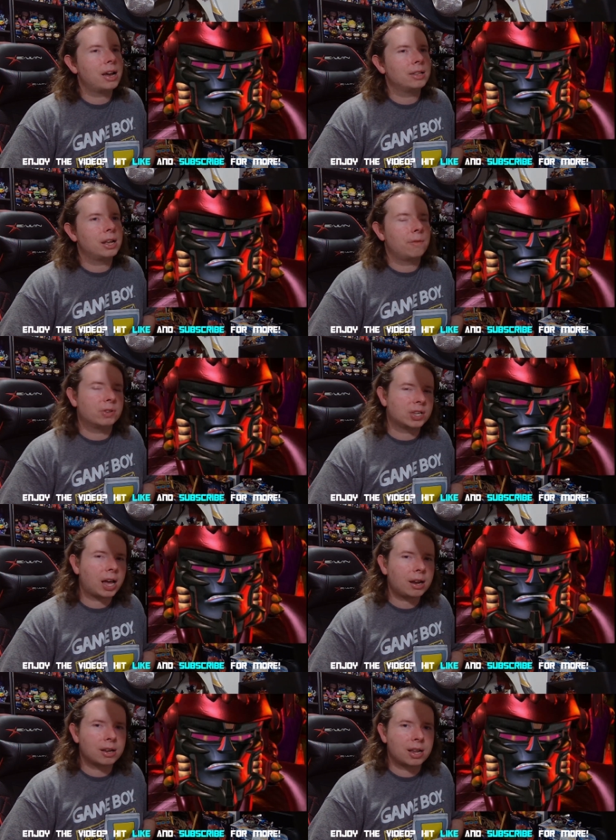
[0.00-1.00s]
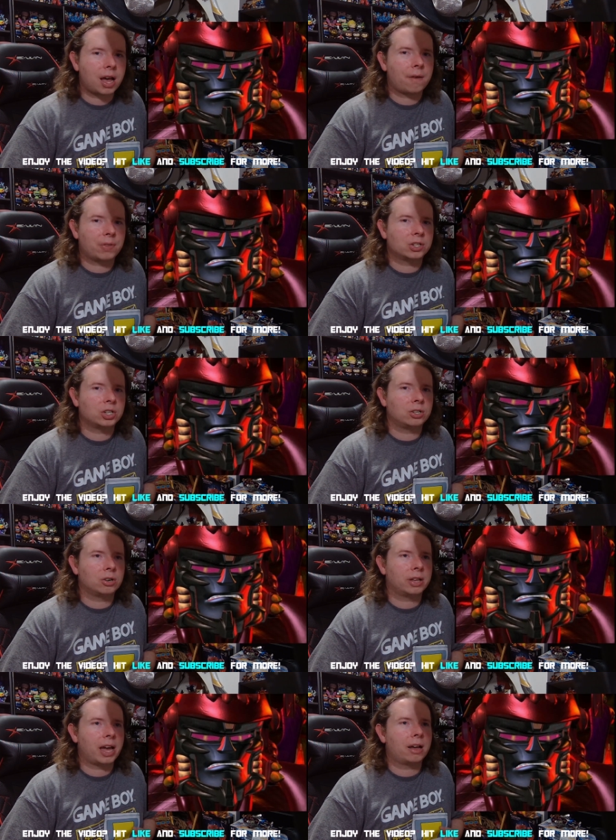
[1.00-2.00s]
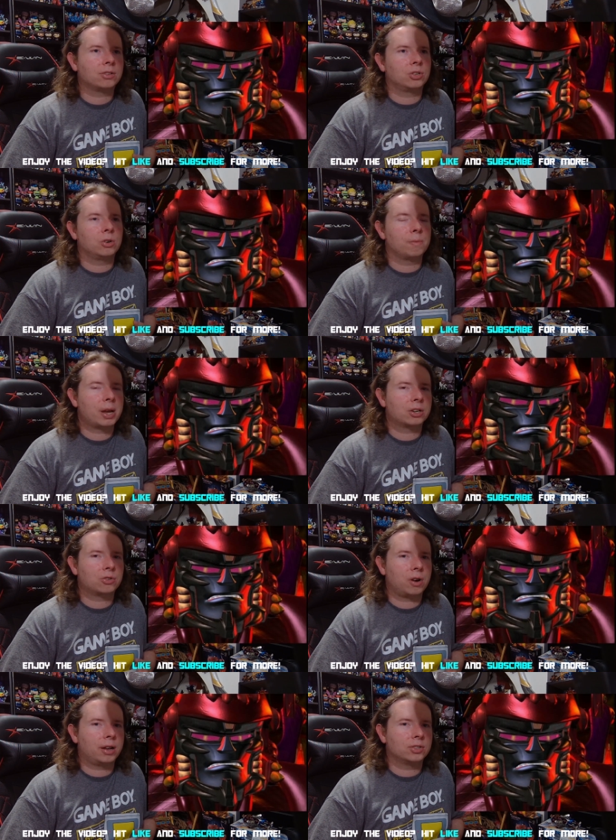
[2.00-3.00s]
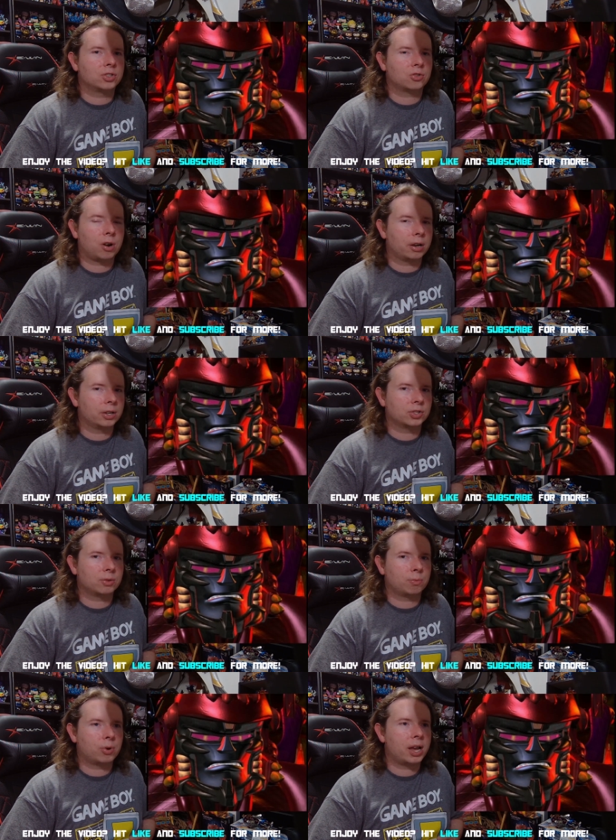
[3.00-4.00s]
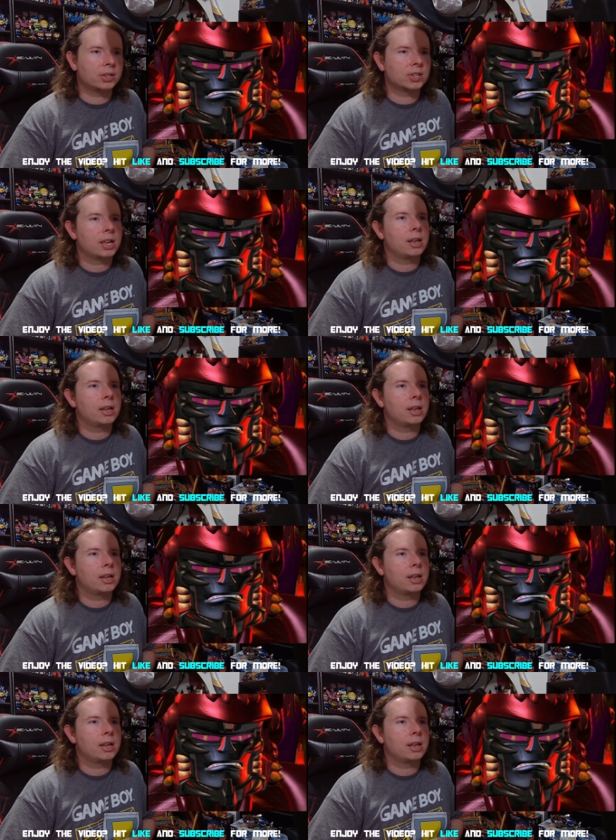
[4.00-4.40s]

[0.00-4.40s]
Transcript: and then if it's not enough that she took out two of Megatron's strongest Preds,